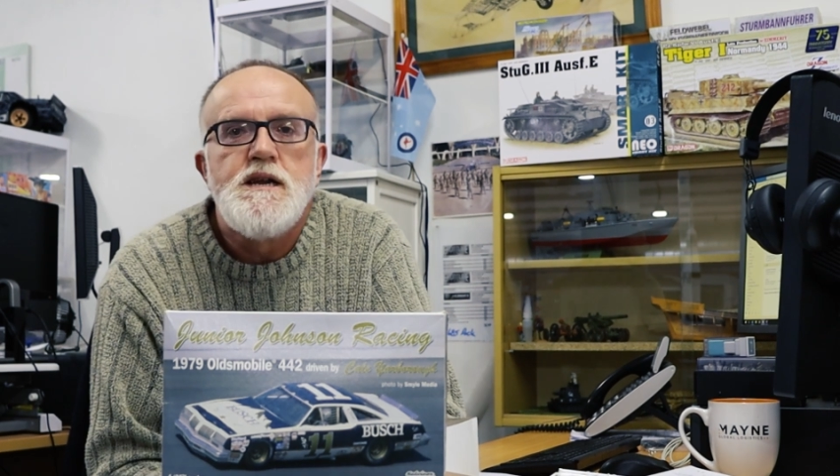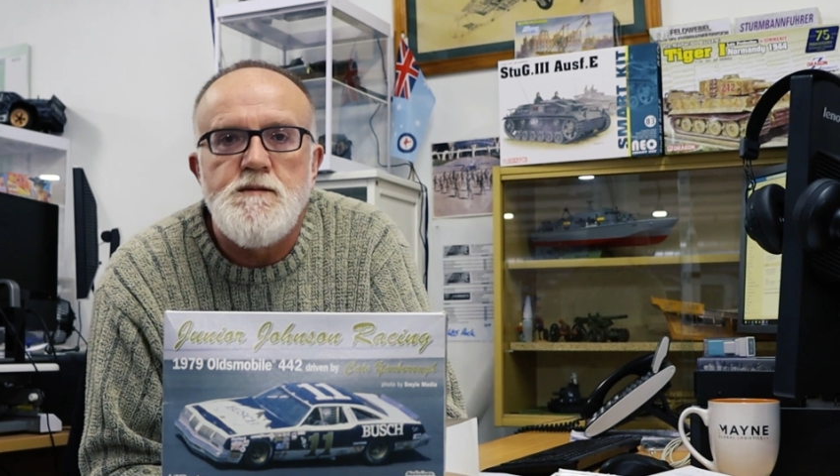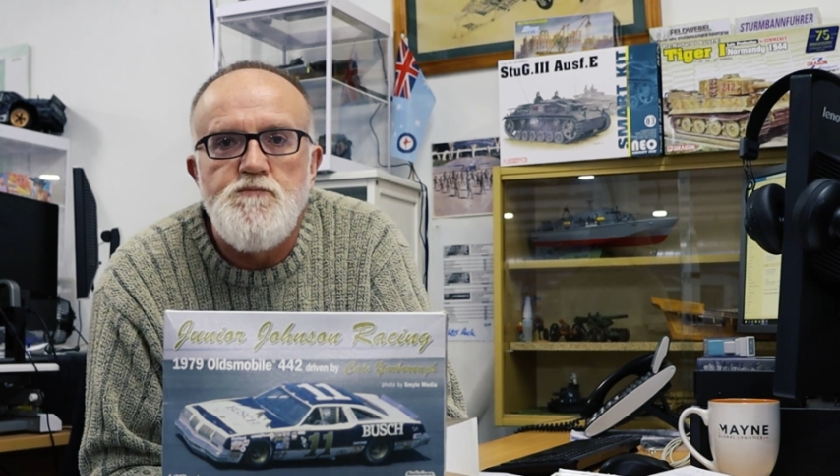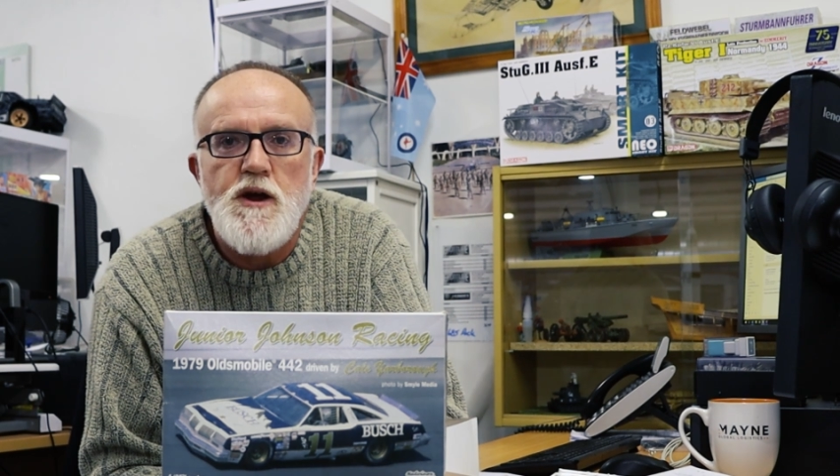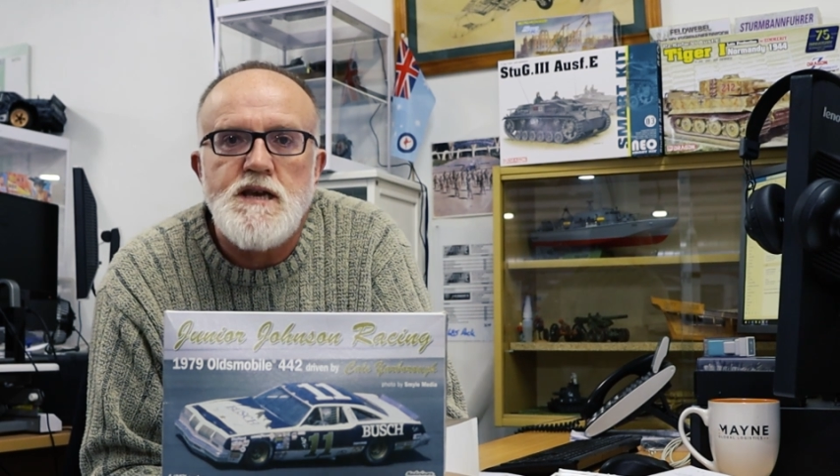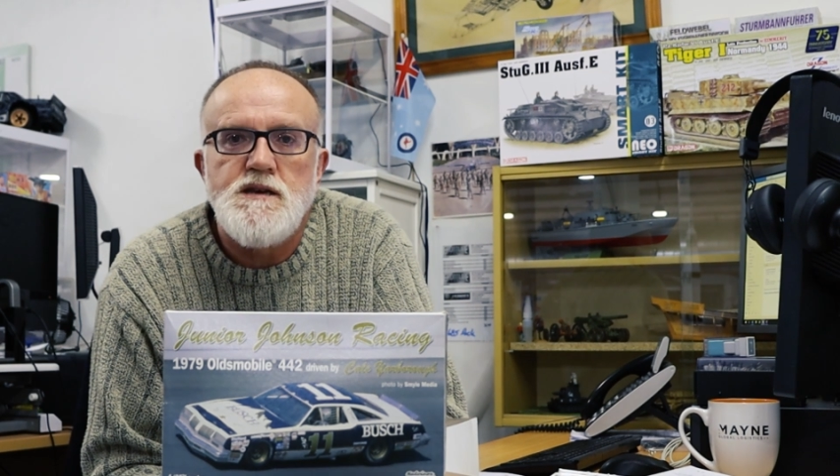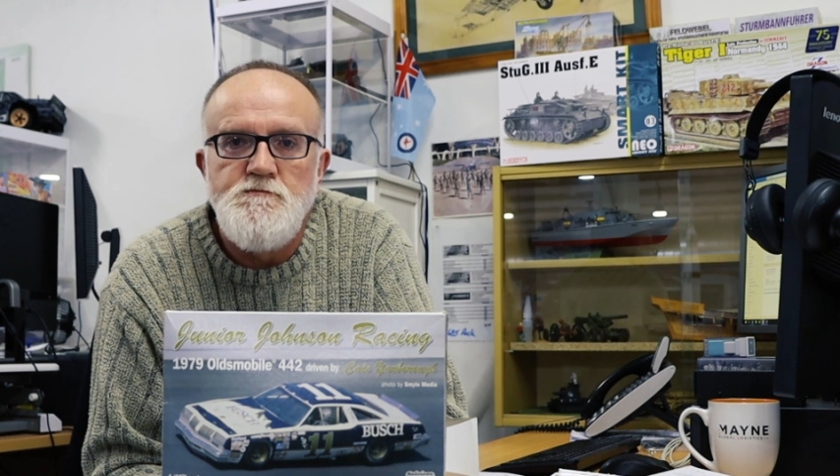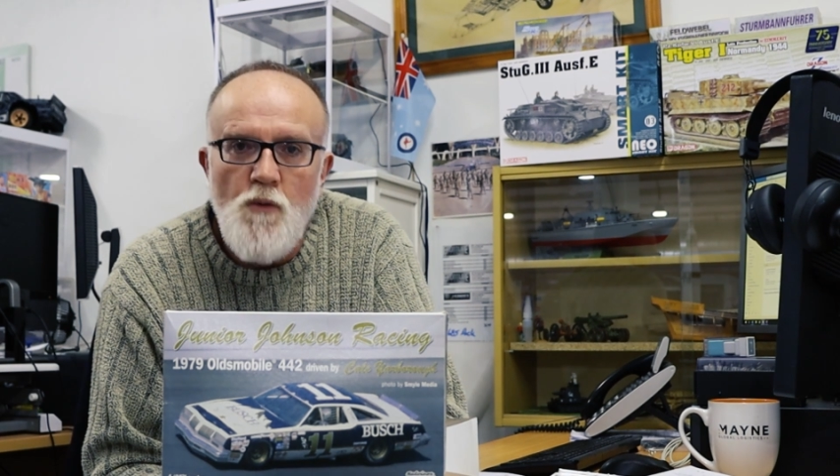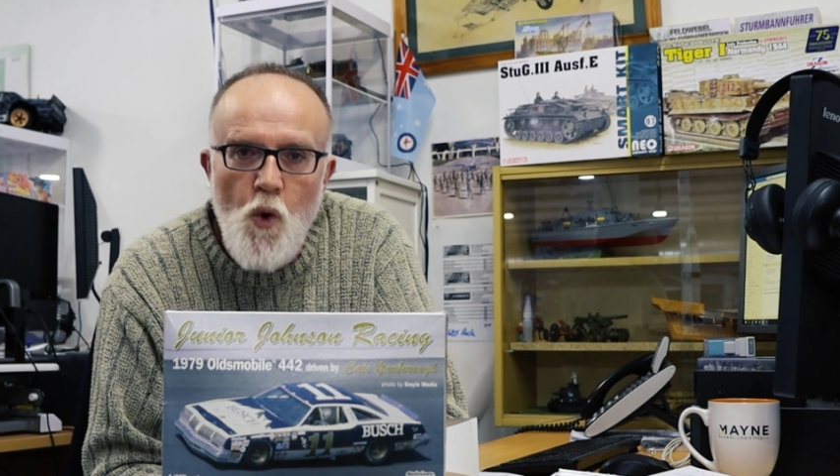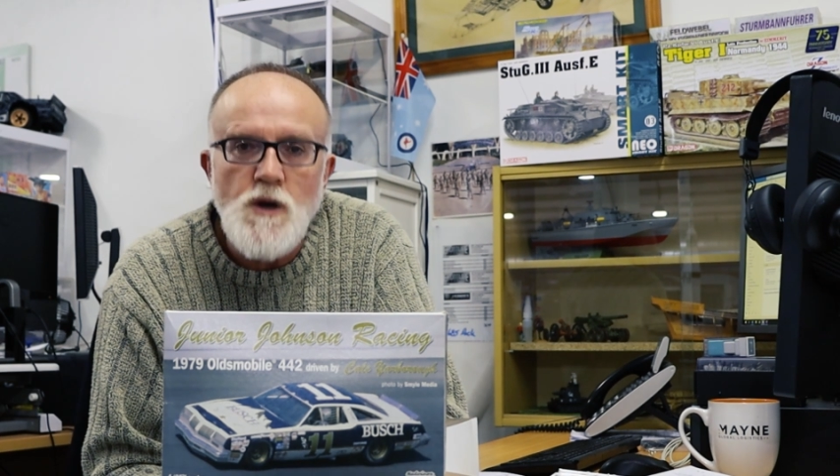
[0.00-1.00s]
to bricks
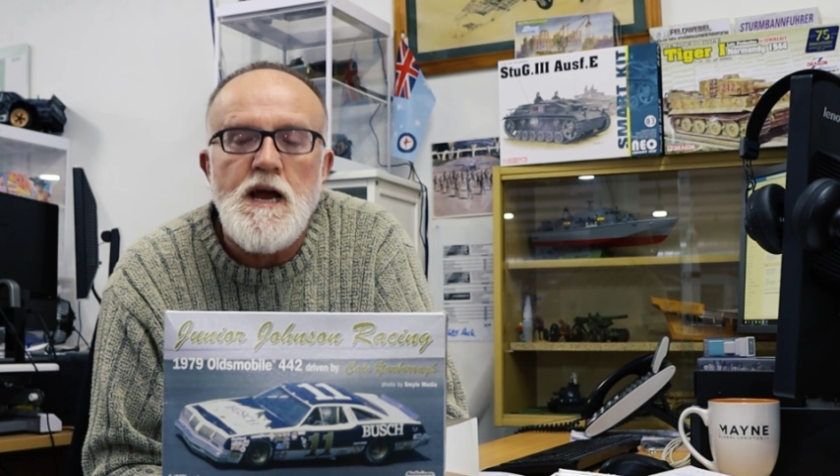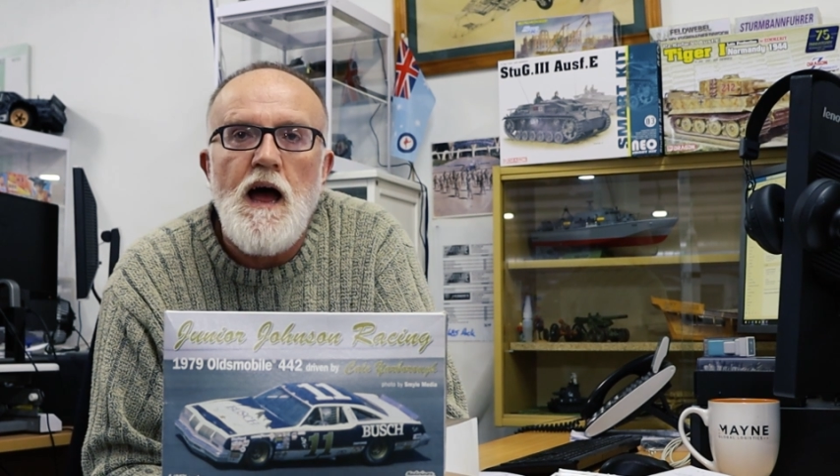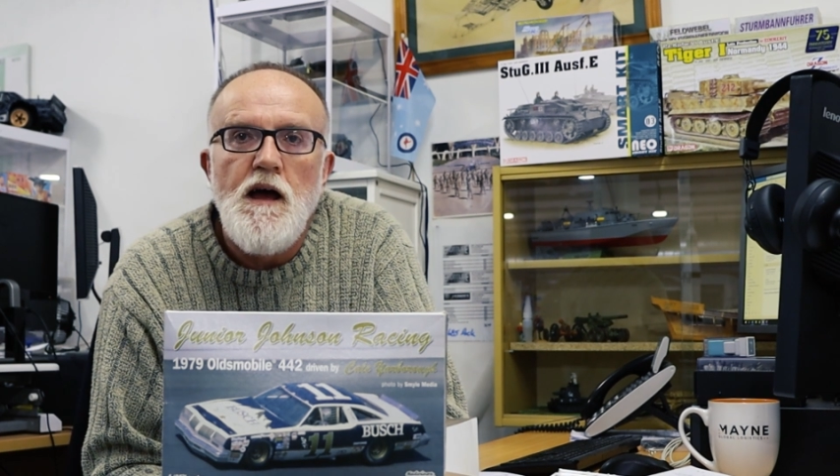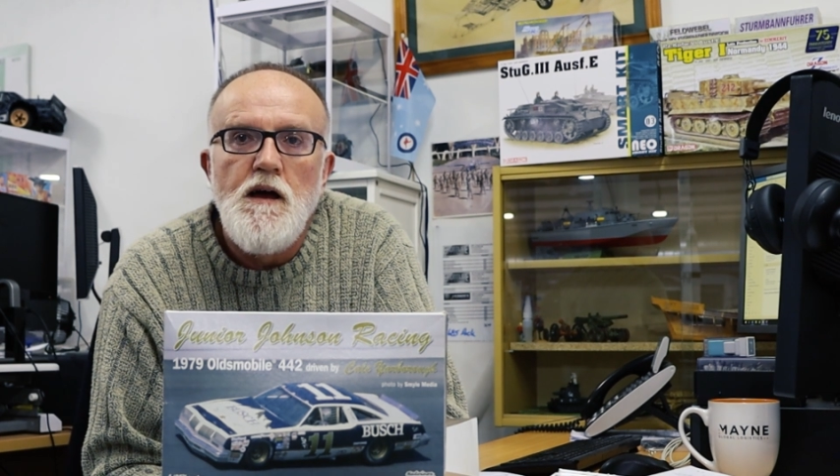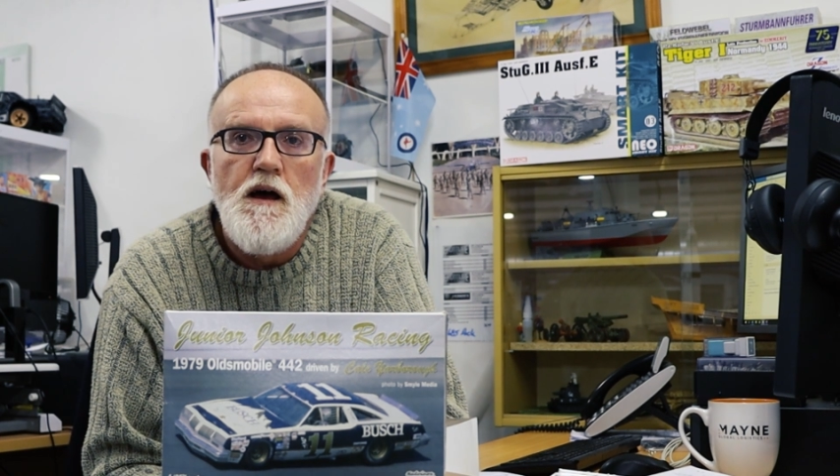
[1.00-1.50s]
and mortar